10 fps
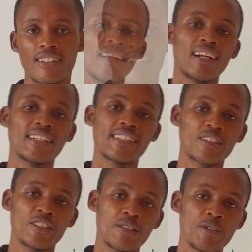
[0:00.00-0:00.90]
And the
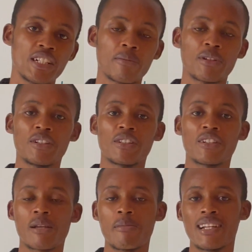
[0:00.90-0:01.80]
second thing which I'm going to talk
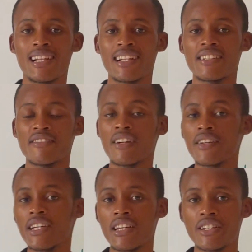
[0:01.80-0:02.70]
about that is
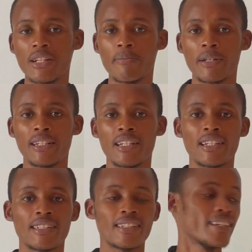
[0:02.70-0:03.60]
very age
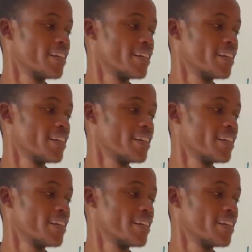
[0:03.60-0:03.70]
dependent